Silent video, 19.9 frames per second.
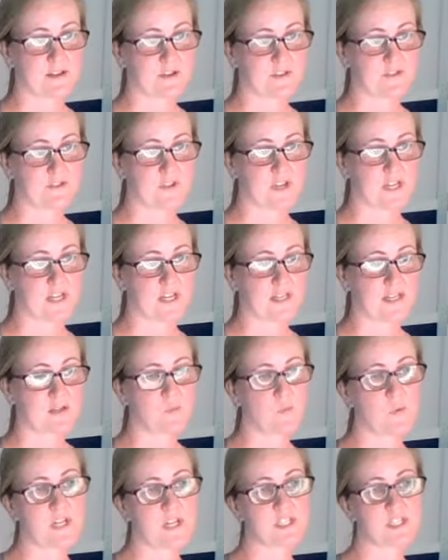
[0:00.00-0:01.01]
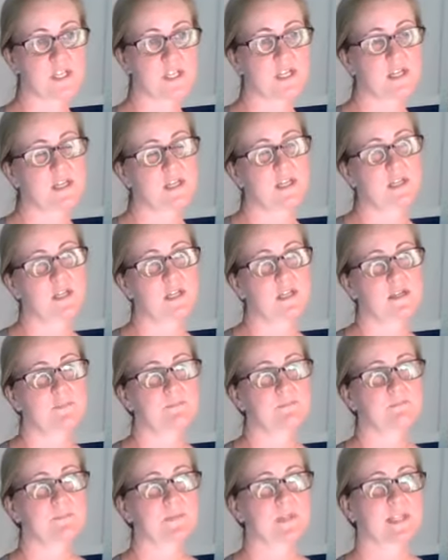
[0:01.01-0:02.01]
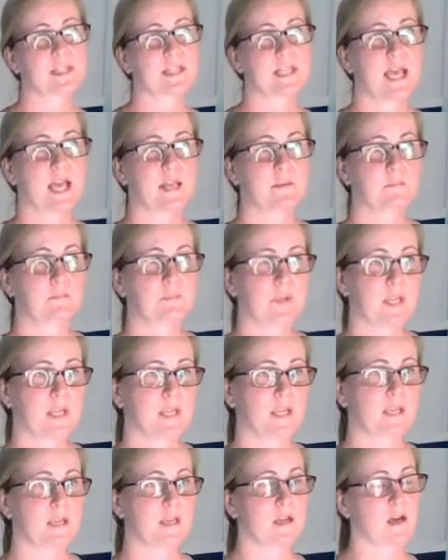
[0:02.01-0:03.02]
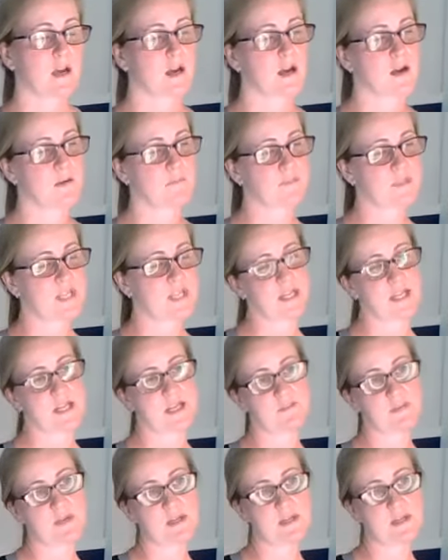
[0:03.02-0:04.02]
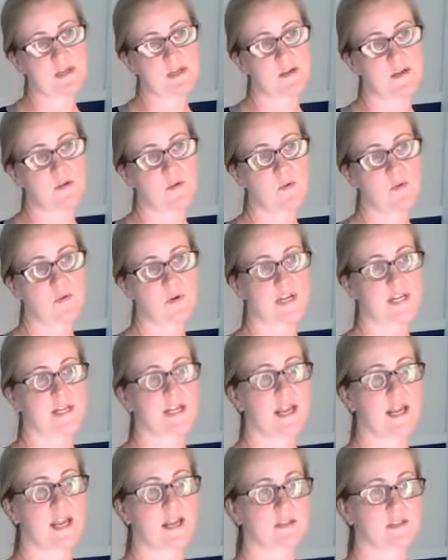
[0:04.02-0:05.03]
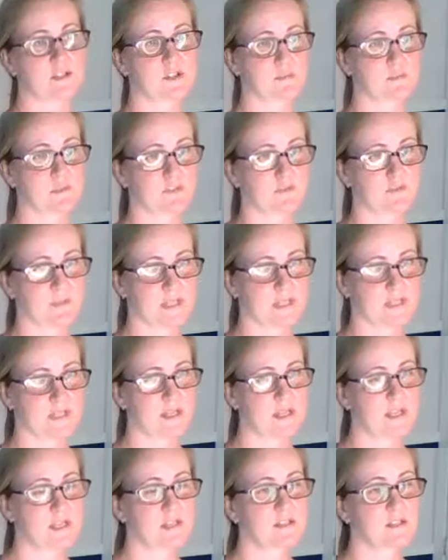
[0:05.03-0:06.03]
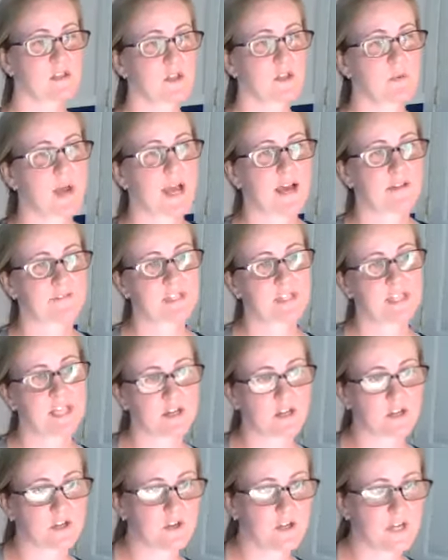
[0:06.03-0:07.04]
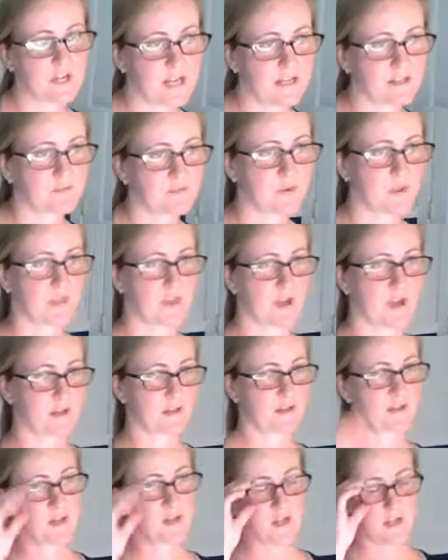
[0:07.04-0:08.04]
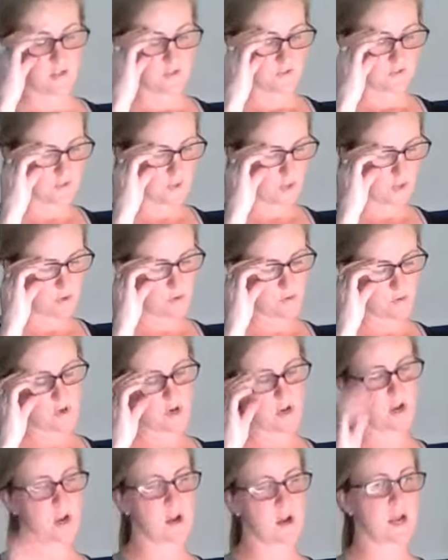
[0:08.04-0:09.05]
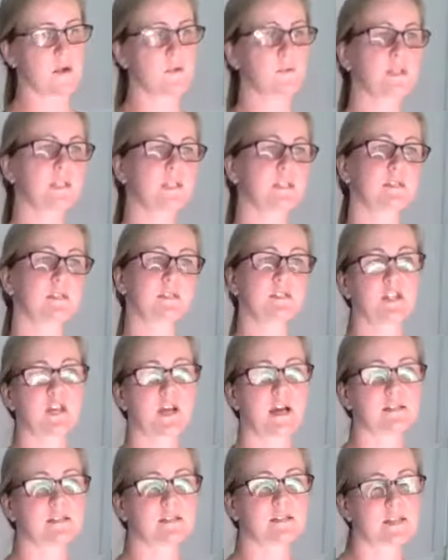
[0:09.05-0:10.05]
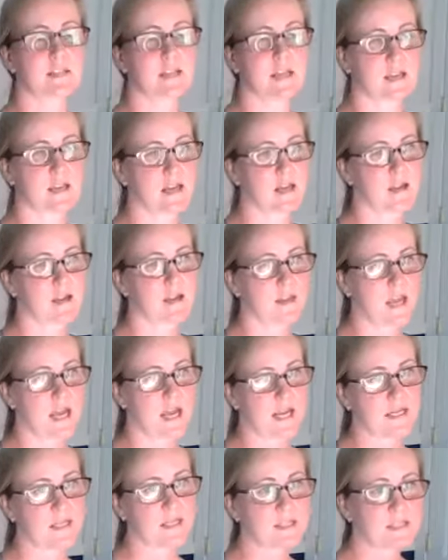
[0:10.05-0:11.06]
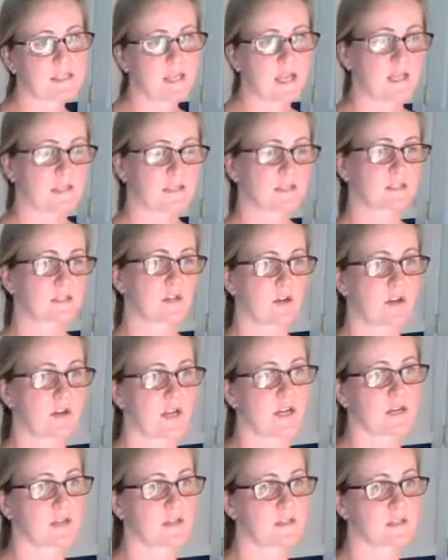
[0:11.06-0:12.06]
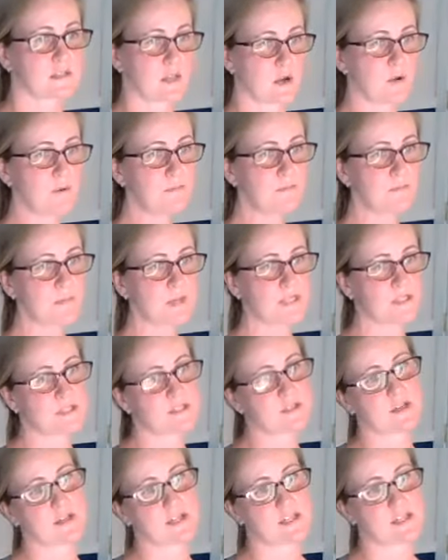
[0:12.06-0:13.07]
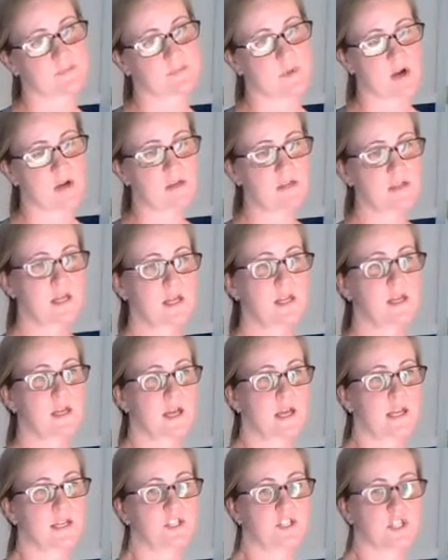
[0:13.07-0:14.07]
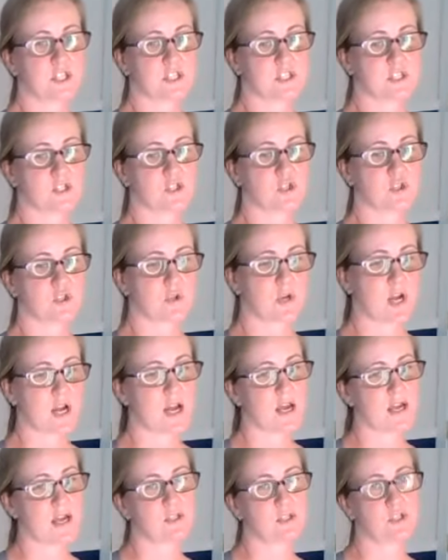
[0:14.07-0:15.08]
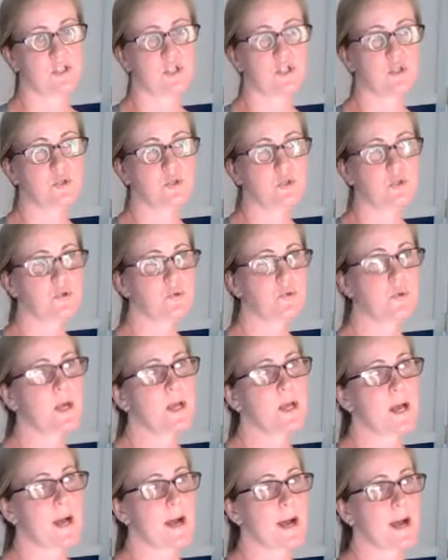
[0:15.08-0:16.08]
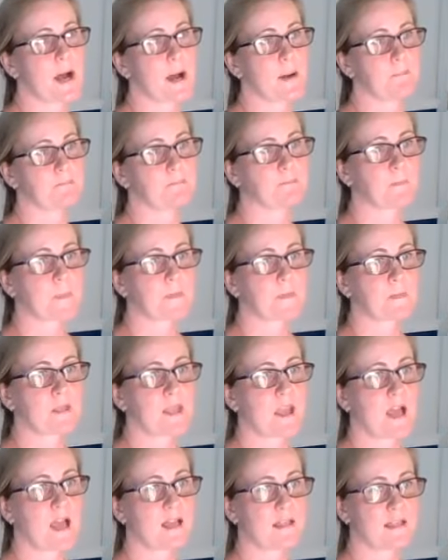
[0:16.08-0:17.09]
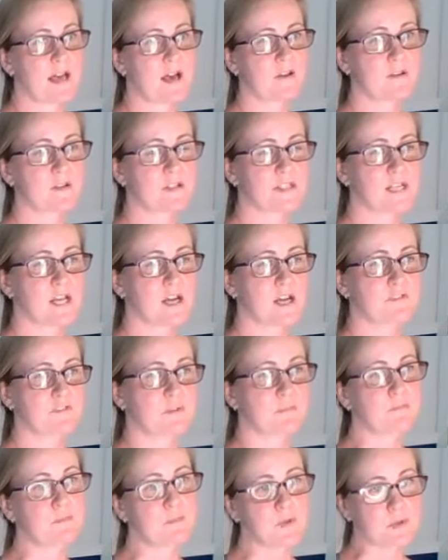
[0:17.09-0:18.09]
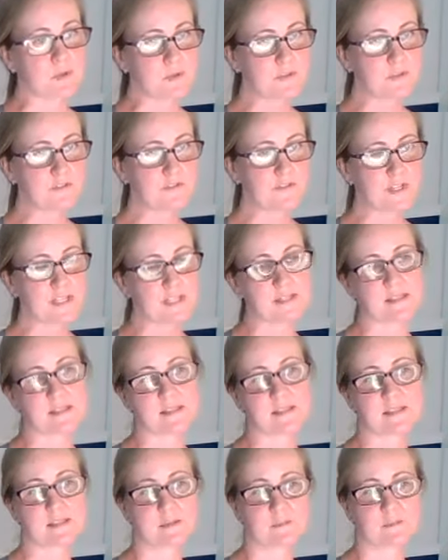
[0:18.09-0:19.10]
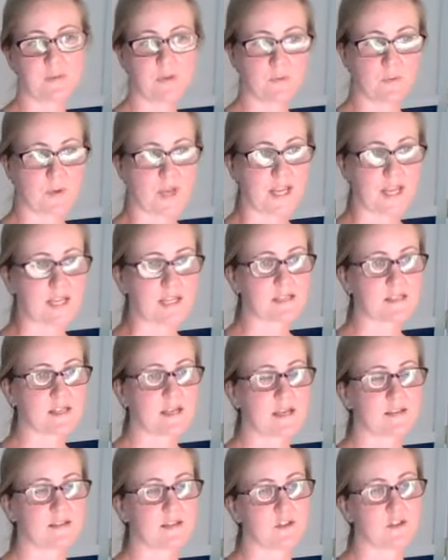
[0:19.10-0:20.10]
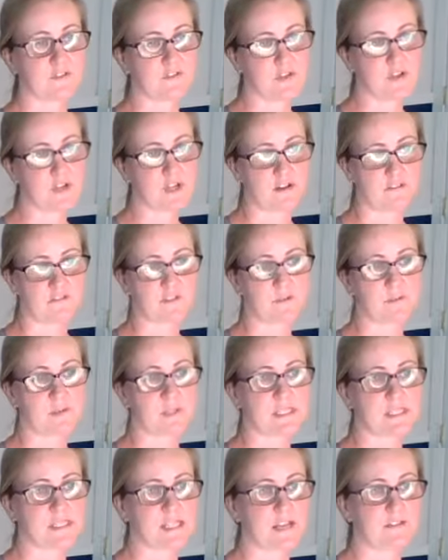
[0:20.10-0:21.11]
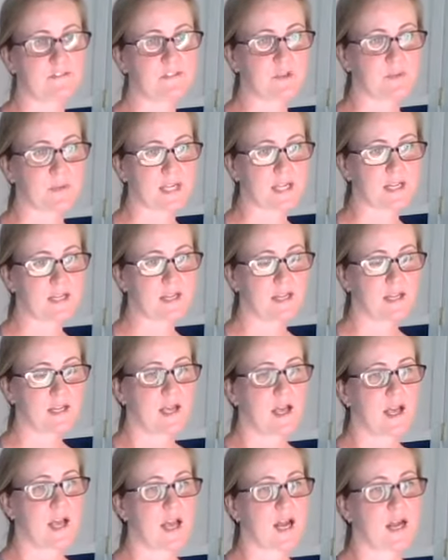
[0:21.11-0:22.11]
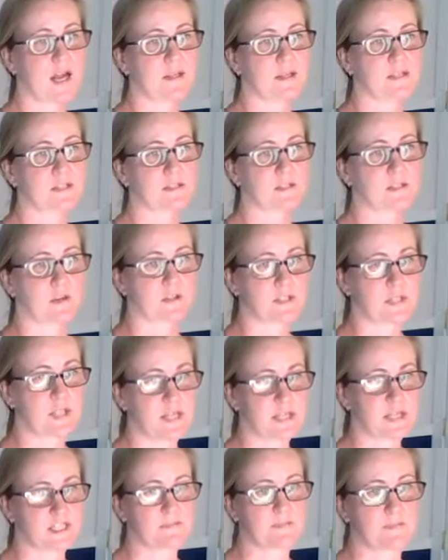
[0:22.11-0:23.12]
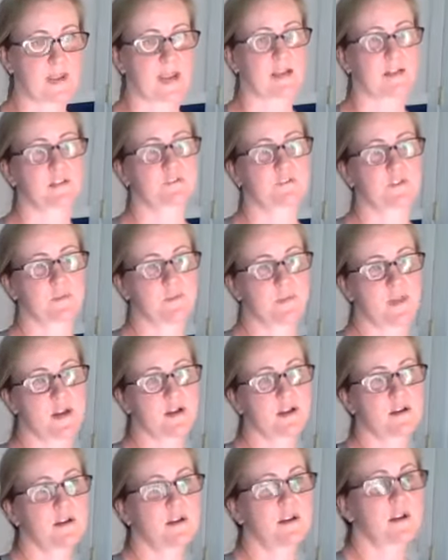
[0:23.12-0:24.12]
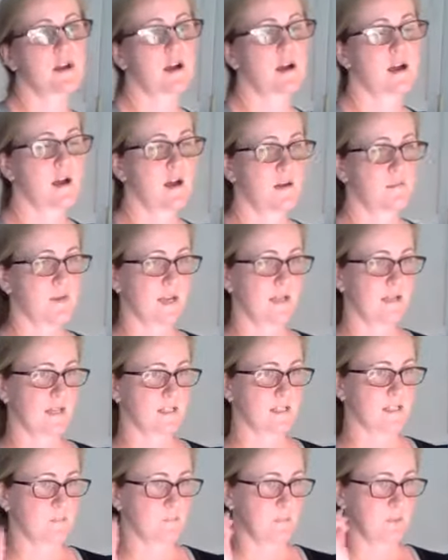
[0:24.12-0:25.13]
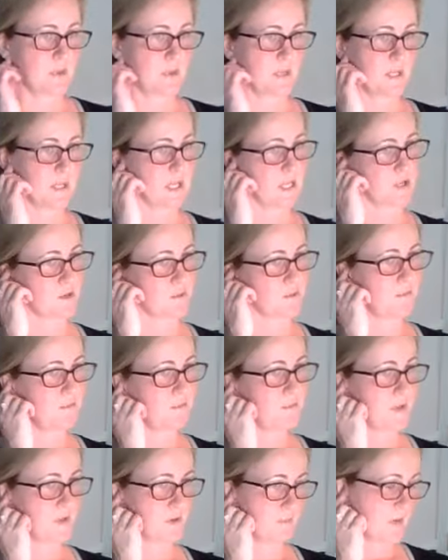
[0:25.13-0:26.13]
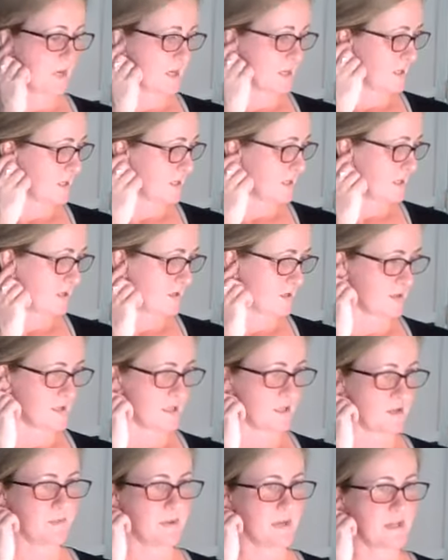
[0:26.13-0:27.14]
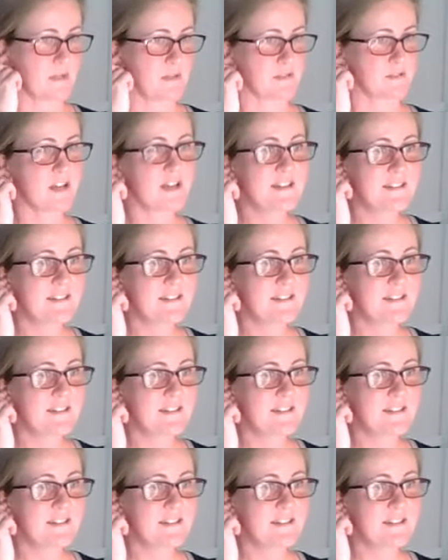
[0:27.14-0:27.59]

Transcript: on your feet, which can be inhibit or enhance your movement. So you have to get creative with that. So I would suggest getting on the ice and starting slow and starting small and just try to allow yourself to move in simple ways that you feel comfortable and safe doing, and then start to expand from there. I like to put an earpod in or earbud,